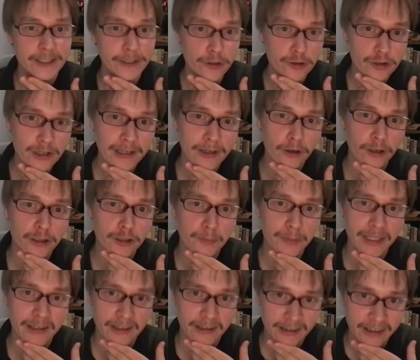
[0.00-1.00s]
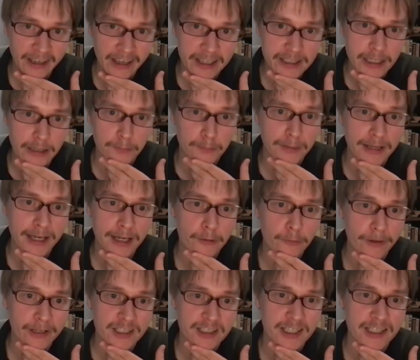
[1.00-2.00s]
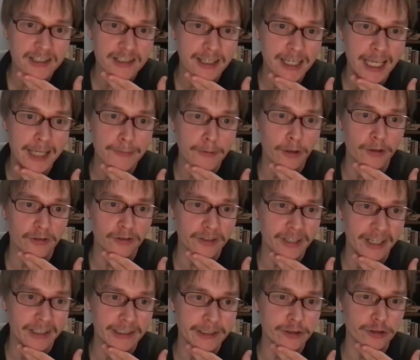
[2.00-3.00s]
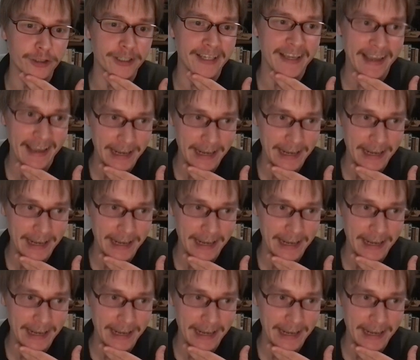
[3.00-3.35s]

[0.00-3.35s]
usually going to be the case that black wins this game on territory